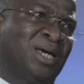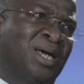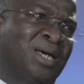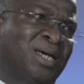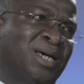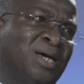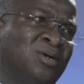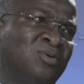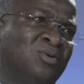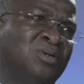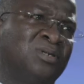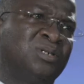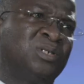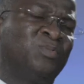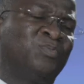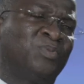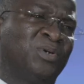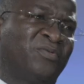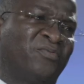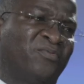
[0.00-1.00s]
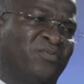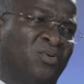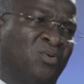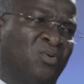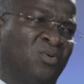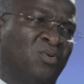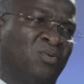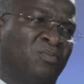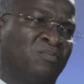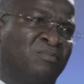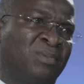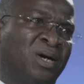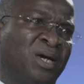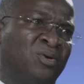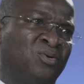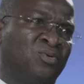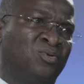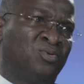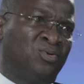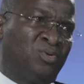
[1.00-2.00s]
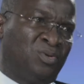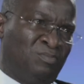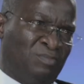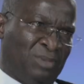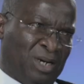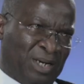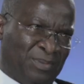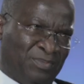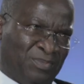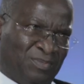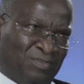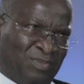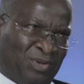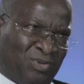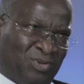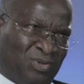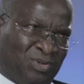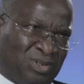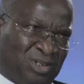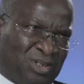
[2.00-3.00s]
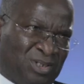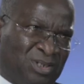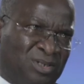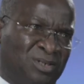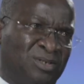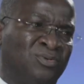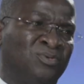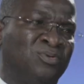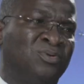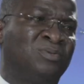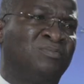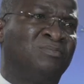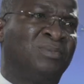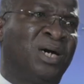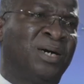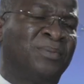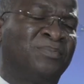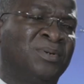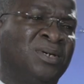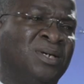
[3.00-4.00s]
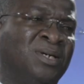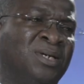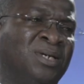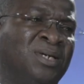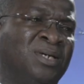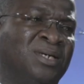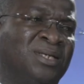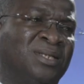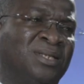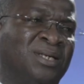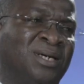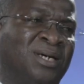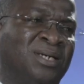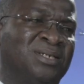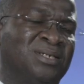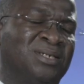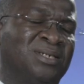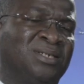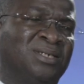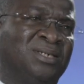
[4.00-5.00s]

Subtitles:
I can only speak for my own roadmap because it is a roadmap that